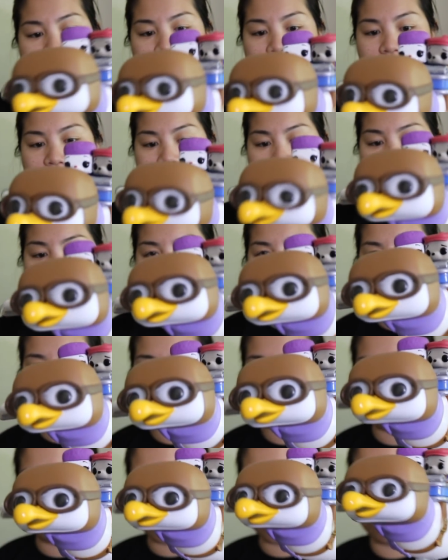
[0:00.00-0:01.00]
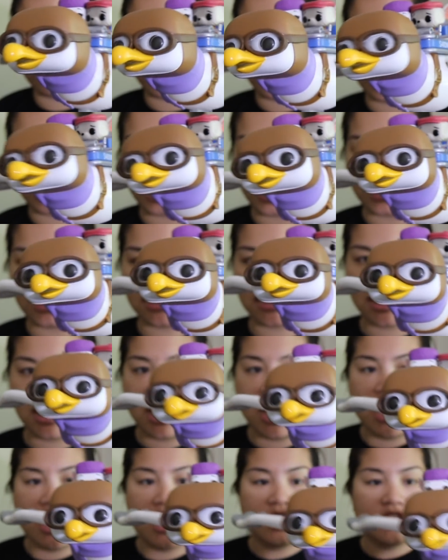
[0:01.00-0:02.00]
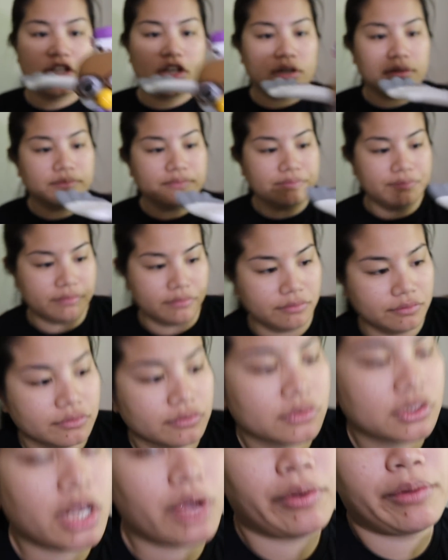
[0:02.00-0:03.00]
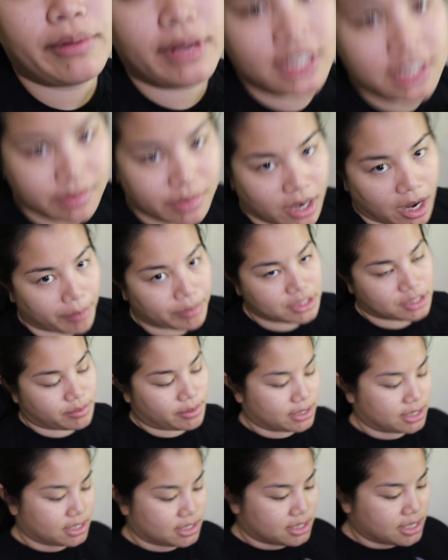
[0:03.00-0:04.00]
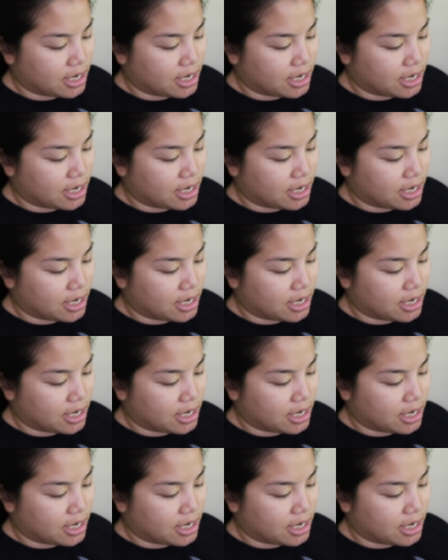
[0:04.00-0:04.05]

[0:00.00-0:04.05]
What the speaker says: with a stand, which is very nice. So can we make some comments about this?